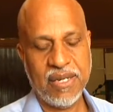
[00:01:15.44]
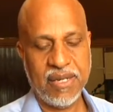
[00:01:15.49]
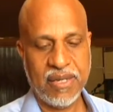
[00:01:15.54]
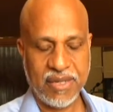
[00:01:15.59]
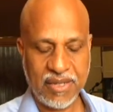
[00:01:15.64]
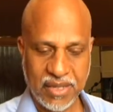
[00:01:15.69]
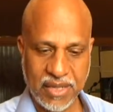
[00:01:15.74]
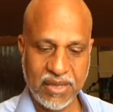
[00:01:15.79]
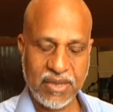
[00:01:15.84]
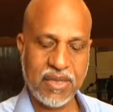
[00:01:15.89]
I
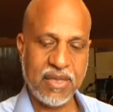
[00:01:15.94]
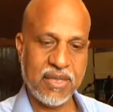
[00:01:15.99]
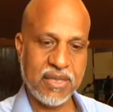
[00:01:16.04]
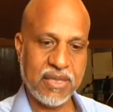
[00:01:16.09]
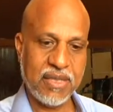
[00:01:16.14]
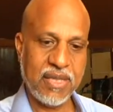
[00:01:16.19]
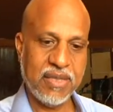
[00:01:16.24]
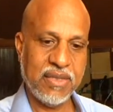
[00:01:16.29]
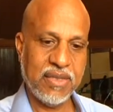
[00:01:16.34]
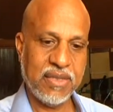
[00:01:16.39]
get the
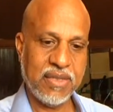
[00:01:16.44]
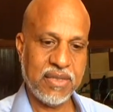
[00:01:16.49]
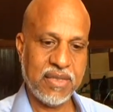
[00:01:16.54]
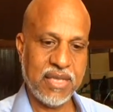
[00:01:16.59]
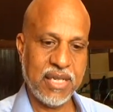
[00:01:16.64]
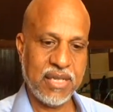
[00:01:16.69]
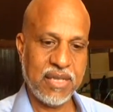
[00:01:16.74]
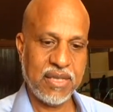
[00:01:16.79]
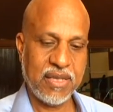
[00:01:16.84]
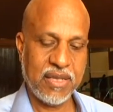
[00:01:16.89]
sense
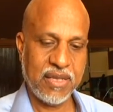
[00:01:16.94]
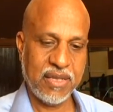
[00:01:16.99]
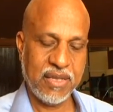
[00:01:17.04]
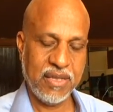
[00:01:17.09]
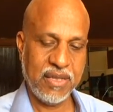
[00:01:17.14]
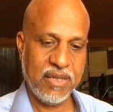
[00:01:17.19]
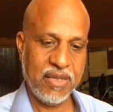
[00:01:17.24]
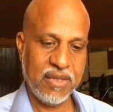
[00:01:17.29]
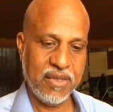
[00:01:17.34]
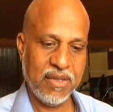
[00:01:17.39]
that
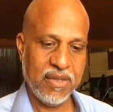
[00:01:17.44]
the